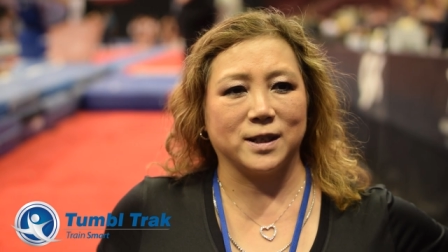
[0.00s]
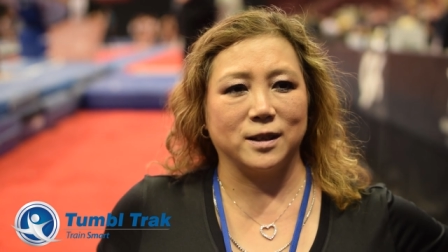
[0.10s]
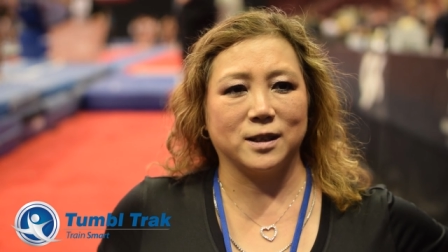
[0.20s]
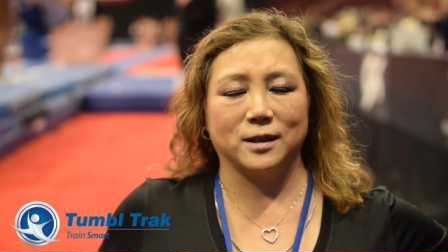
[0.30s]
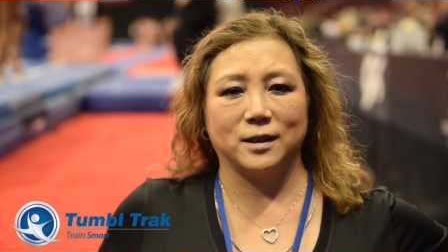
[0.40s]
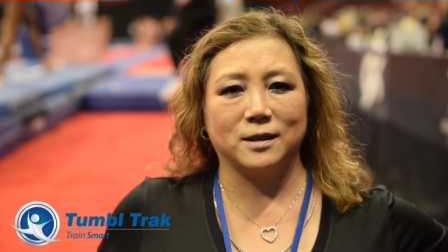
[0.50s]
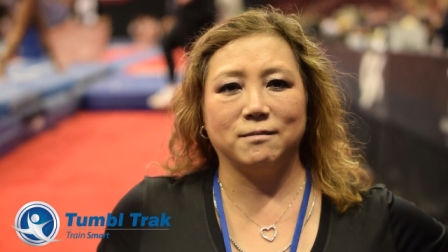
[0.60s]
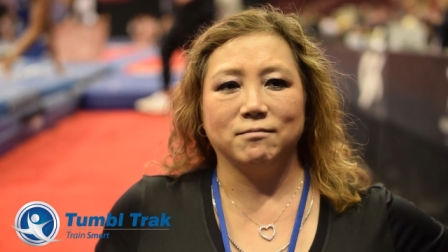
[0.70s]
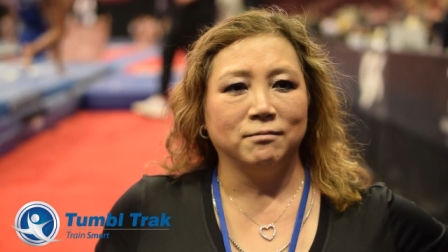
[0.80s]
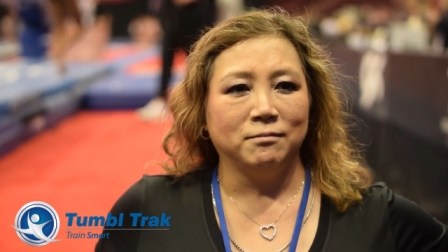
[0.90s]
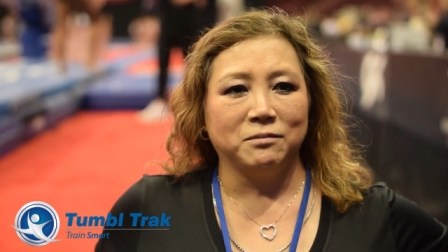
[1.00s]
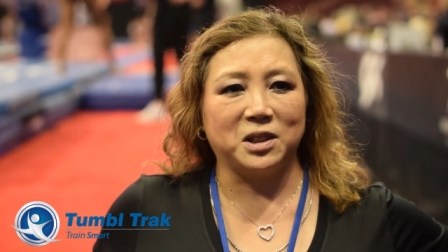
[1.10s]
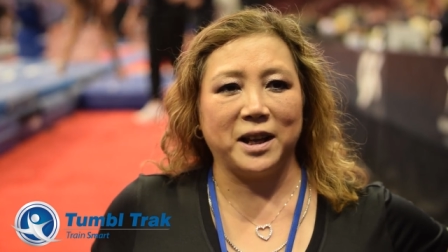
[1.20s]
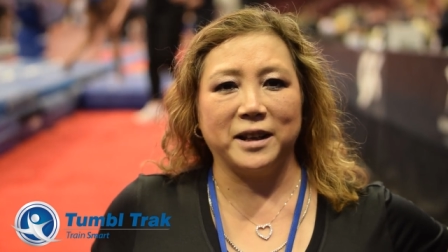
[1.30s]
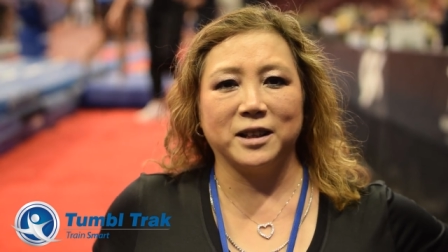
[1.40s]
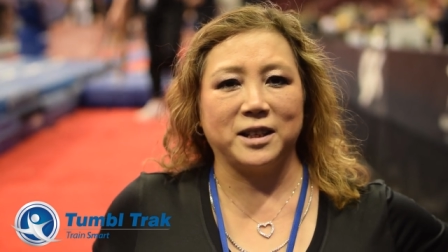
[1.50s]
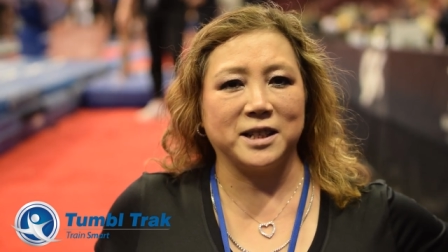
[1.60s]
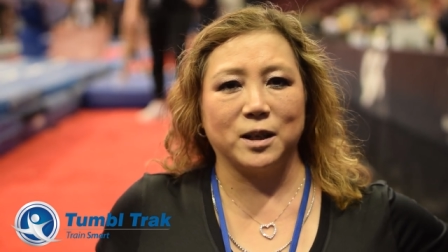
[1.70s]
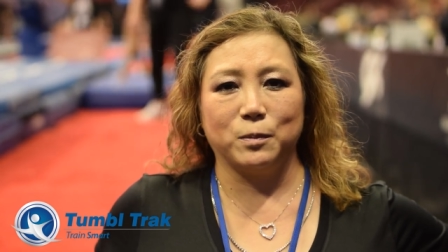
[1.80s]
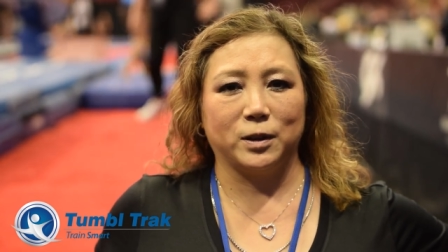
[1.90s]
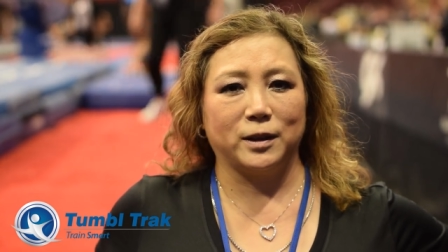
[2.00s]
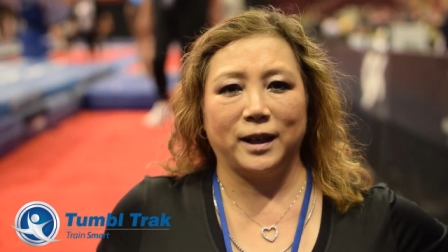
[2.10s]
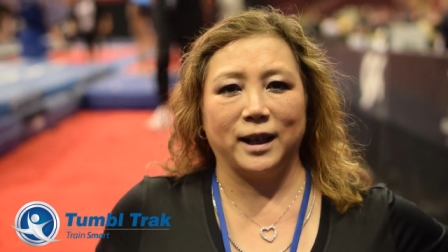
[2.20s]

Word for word: since in the December,